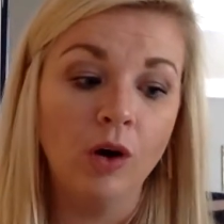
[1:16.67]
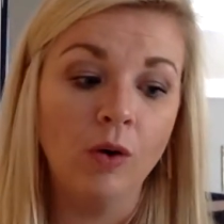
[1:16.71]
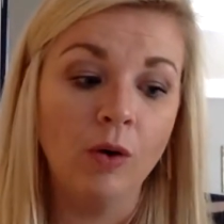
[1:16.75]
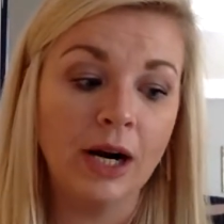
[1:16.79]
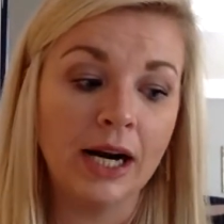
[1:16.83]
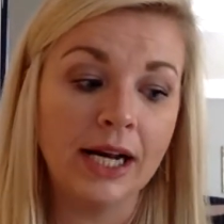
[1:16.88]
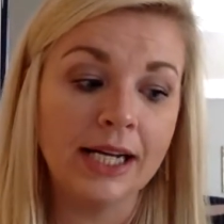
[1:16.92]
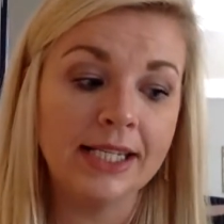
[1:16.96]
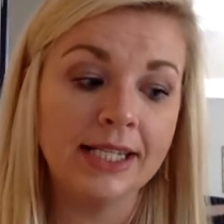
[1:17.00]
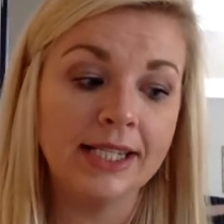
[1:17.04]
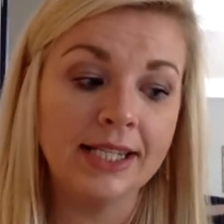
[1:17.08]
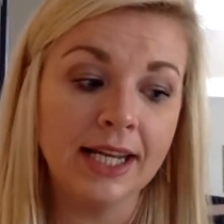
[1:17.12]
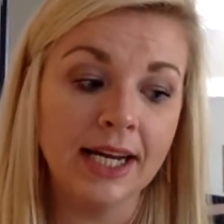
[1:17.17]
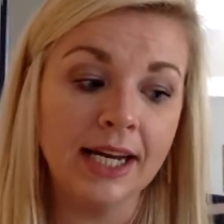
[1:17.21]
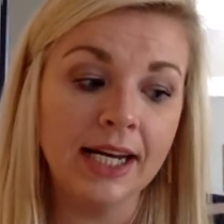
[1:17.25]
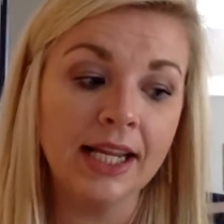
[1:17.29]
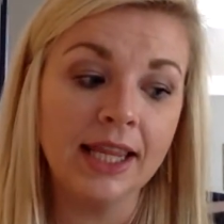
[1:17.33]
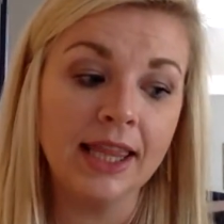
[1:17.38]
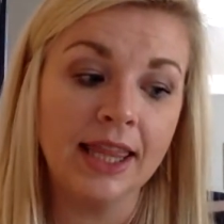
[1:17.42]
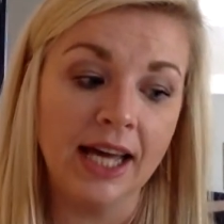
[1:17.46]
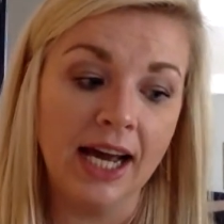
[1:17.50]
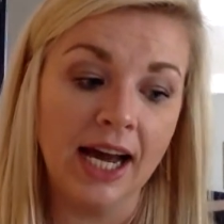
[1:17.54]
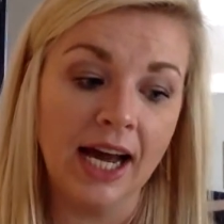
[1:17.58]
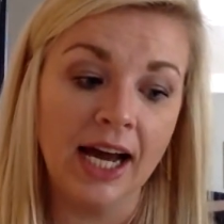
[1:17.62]
what I say
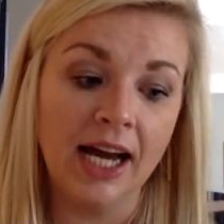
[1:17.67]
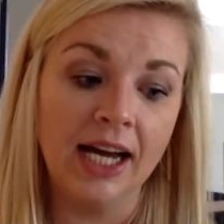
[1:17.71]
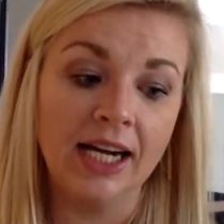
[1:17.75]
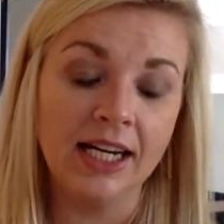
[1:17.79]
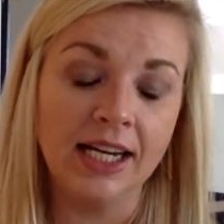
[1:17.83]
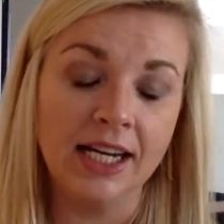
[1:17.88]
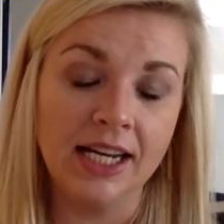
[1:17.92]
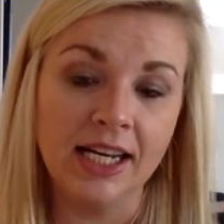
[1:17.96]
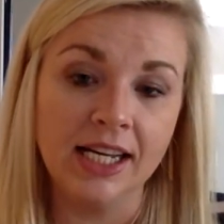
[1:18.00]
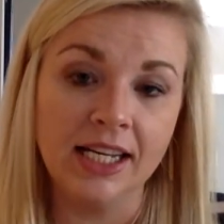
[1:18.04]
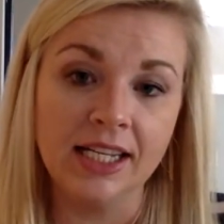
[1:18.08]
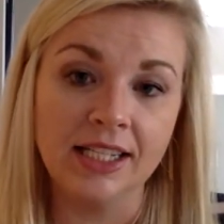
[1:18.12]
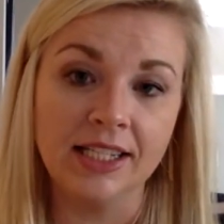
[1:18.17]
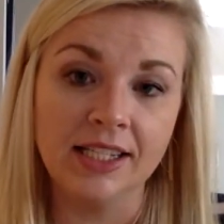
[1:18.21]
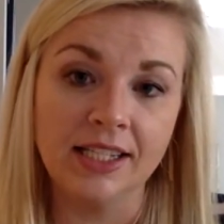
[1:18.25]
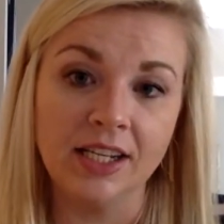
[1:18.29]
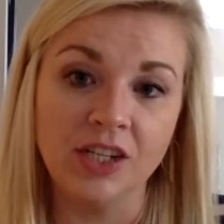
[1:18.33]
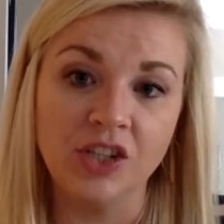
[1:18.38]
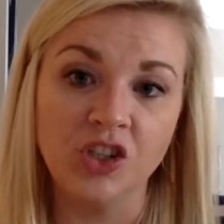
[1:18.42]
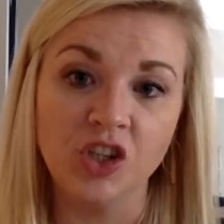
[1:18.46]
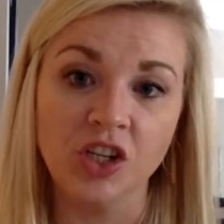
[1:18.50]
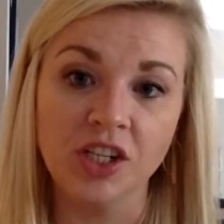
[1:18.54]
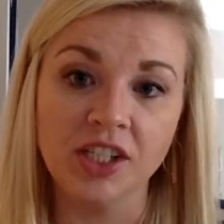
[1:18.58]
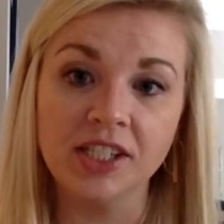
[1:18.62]
to that is
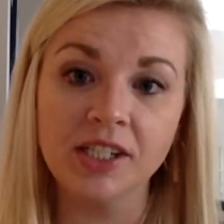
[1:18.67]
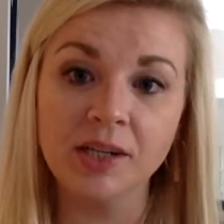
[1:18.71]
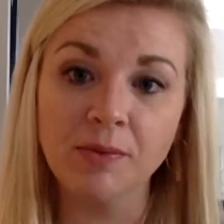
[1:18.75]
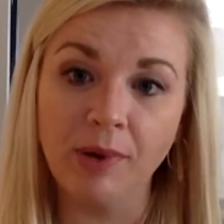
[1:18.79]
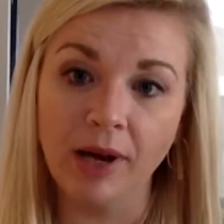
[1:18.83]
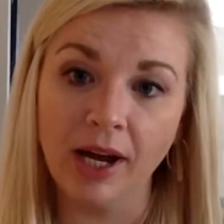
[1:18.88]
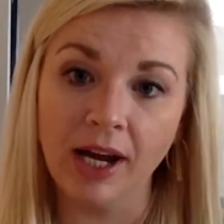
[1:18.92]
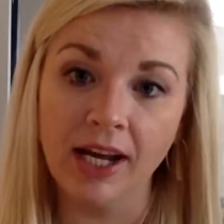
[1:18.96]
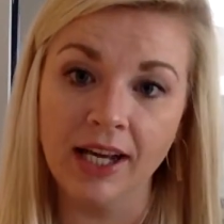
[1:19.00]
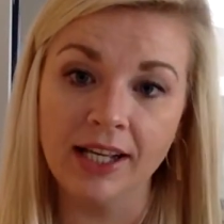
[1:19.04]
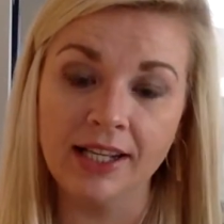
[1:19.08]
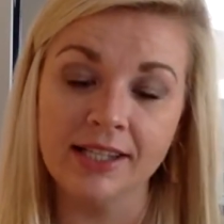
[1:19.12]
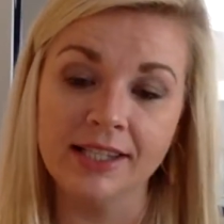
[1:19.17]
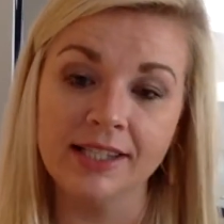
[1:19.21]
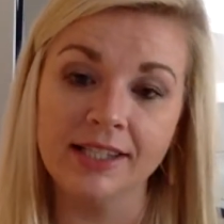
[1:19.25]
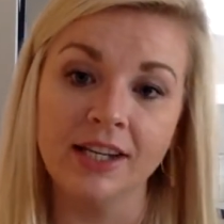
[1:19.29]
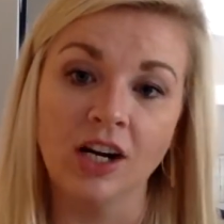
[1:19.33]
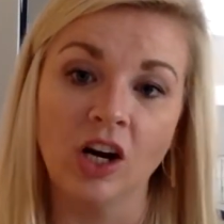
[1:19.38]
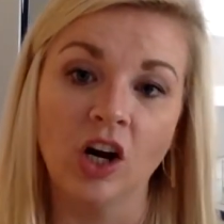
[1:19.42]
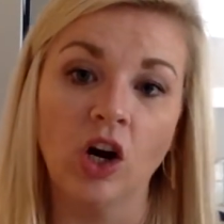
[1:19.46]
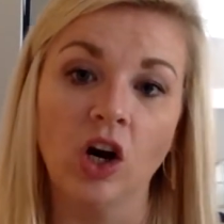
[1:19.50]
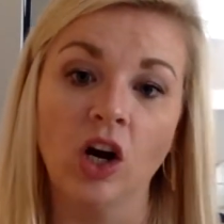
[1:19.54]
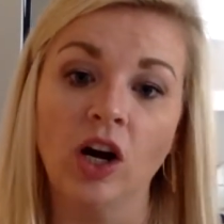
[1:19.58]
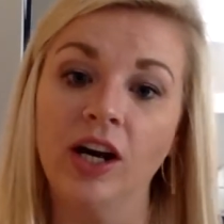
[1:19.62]
it just depends
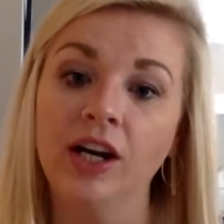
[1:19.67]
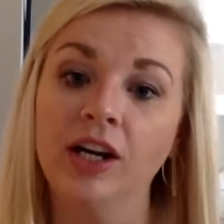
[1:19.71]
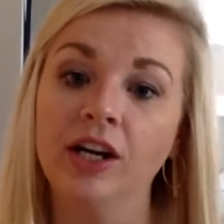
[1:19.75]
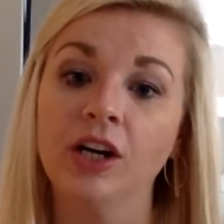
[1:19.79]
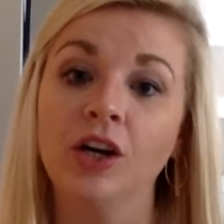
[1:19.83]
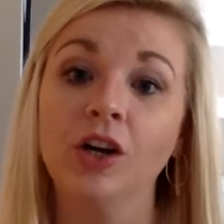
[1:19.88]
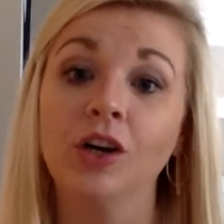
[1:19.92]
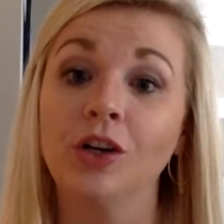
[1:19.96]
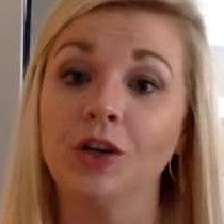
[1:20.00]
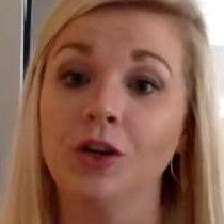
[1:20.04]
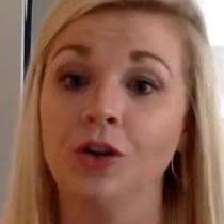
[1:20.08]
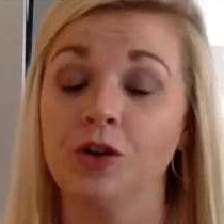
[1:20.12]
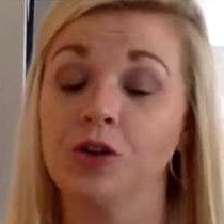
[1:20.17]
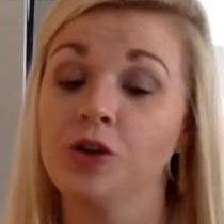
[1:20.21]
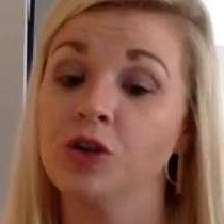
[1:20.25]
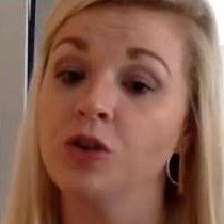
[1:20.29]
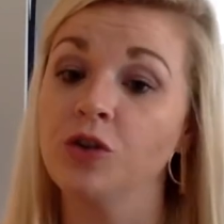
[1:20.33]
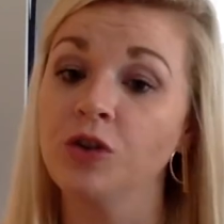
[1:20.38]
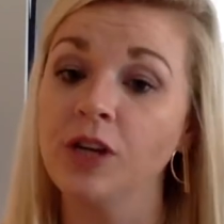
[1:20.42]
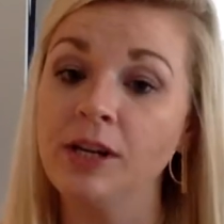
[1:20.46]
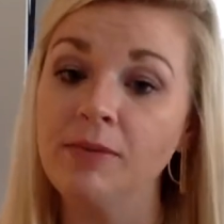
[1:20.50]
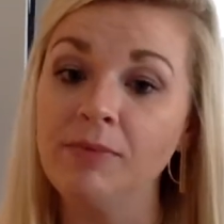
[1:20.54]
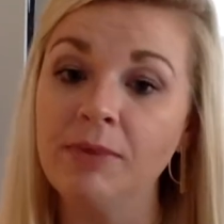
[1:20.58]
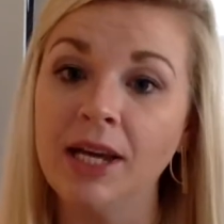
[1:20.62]
on your
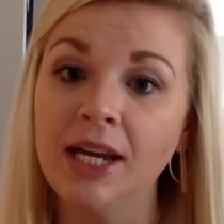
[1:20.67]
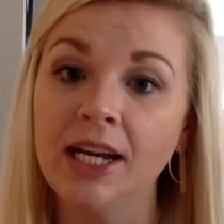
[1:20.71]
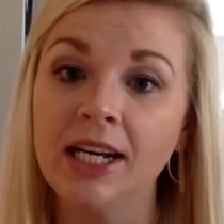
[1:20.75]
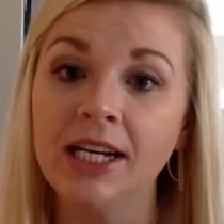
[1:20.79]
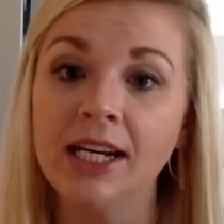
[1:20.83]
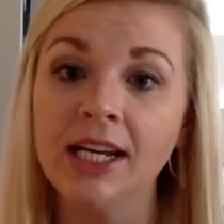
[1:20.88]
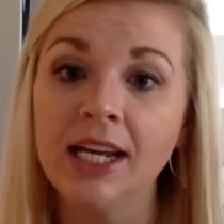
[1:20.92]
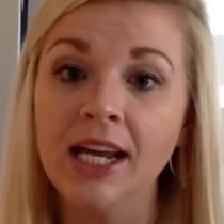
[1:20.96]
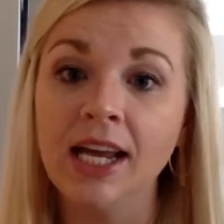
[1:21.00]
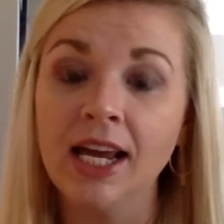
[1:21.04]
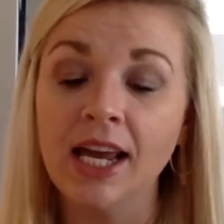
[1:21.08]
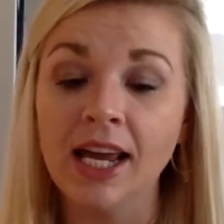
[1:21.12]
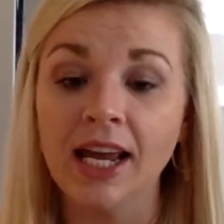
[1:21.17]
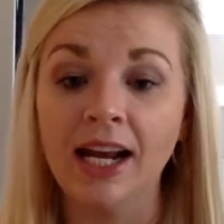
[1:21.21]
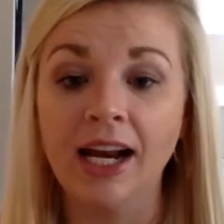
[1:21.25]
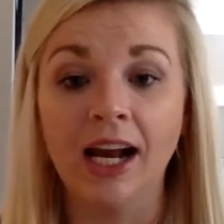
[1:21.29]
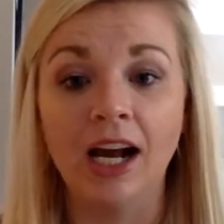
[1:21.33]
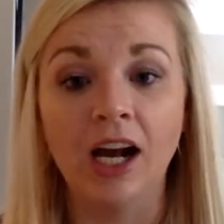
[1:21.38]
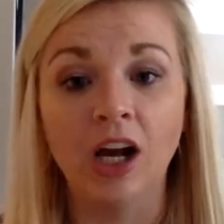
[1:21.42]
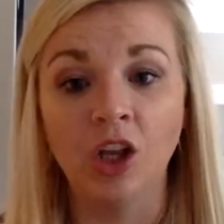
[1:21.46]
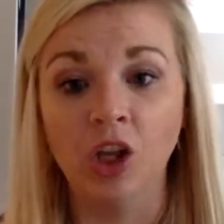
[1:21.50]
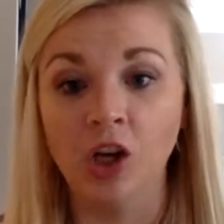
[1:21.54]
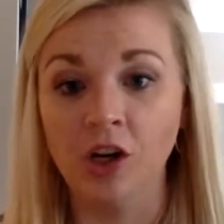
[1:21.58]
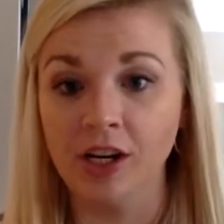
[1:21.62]
treatment and
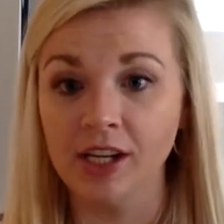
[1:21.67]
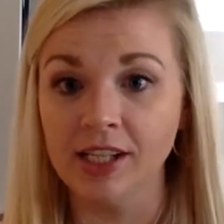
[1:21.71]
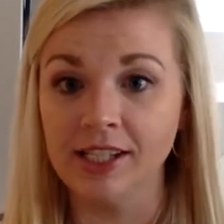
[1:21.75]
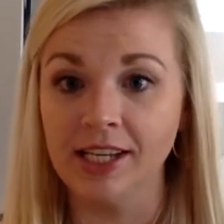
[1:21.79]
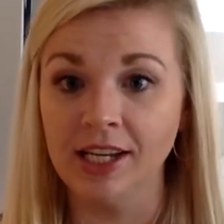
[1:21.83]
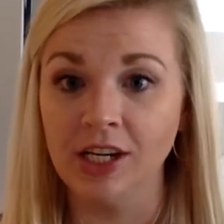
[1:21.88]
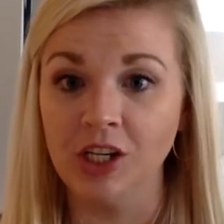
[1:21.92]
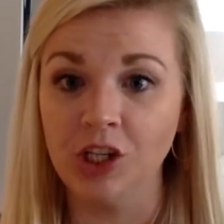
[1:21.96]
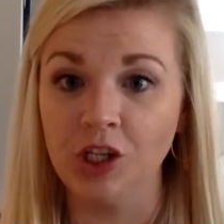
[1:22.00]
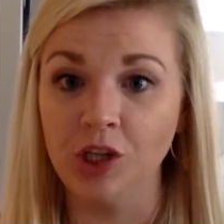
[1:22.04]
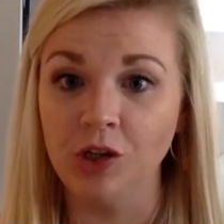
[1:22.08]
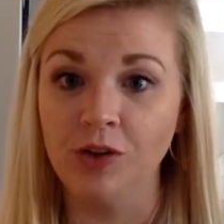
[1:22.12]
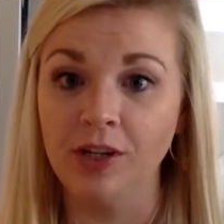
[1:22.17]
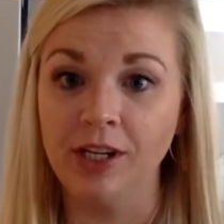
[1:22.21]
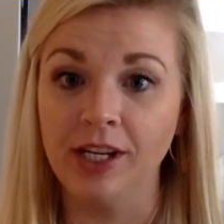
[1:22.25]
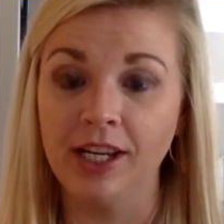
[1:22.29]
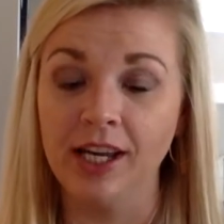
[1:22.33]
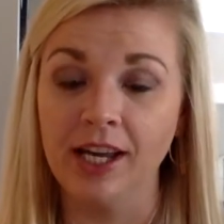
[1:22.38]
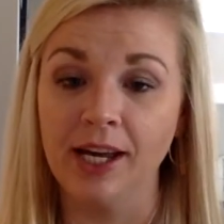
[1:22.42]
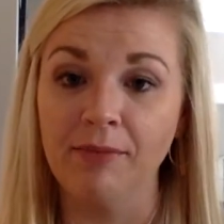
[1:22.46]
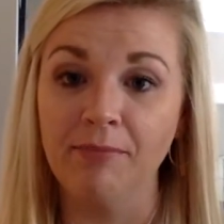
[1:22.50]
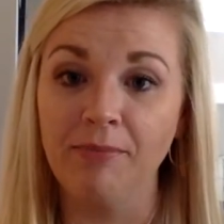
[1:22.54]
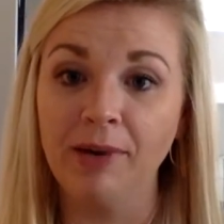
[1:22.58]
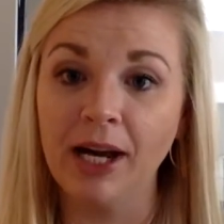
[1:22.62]
how long it takes you to
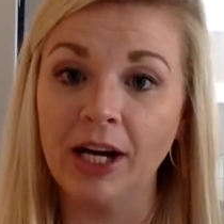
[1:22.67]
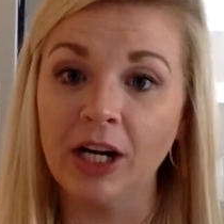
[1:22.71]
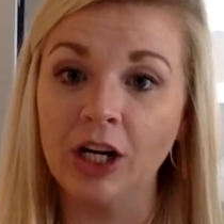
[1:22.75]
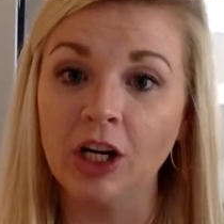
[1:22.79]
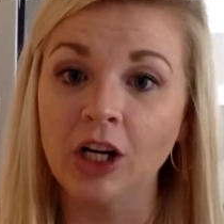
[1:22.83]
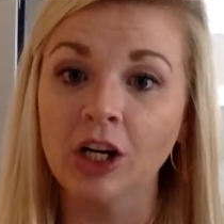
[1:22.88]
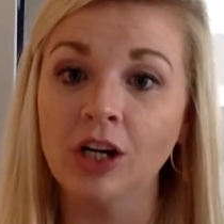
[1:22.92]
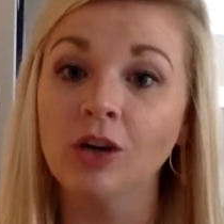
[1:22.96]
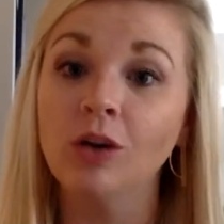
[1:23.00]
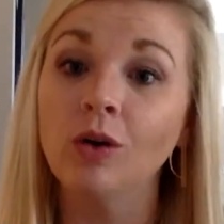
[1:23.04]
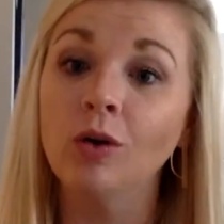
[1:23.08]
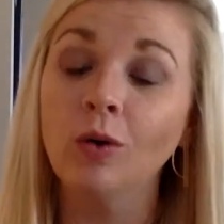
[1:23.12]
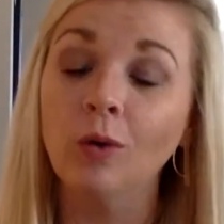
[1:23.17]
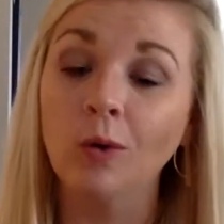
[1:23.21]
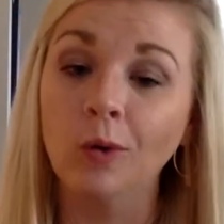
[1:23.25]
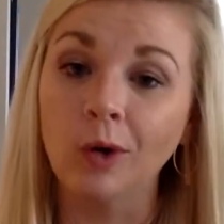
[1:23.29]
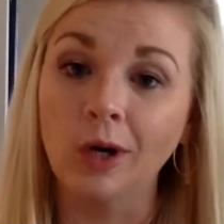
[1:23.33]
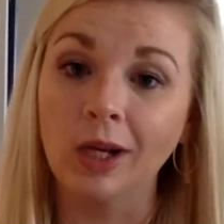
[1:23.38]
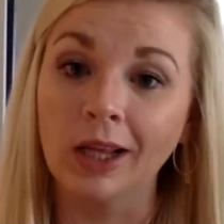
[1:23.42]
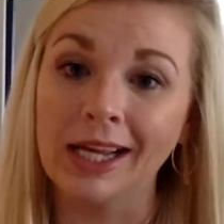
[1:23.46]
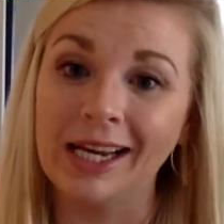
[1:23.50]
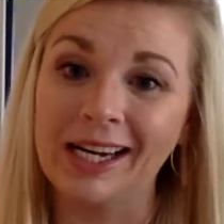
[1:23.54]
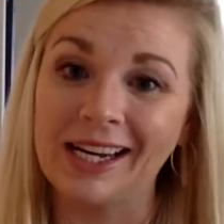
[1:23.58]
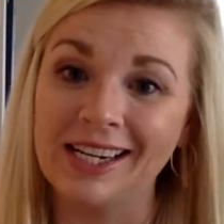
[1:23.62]
get better,
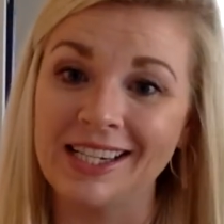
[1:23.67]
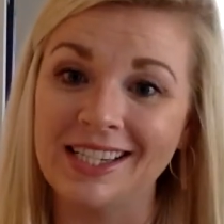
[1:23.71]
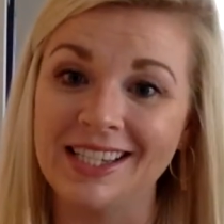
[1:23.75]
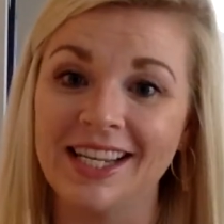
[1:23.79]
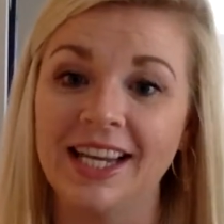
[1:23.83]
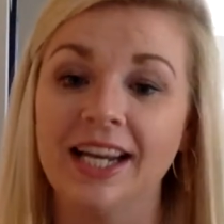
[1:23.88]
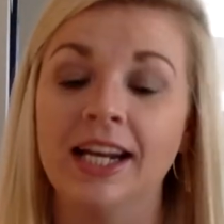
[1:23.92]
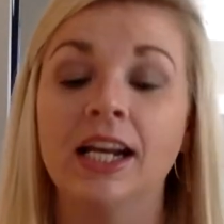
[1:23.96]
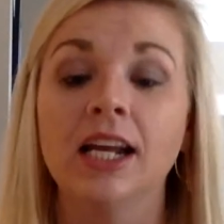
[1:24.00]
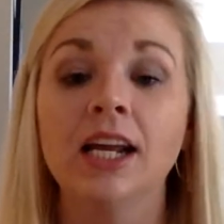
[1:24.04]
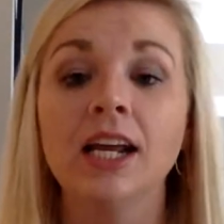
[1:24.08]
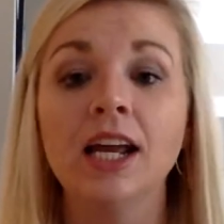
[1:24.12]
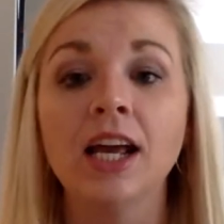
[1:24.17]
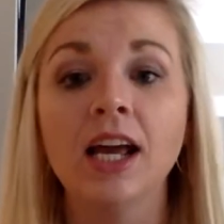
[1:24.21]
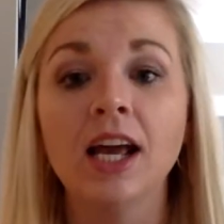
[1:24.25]
or like I said,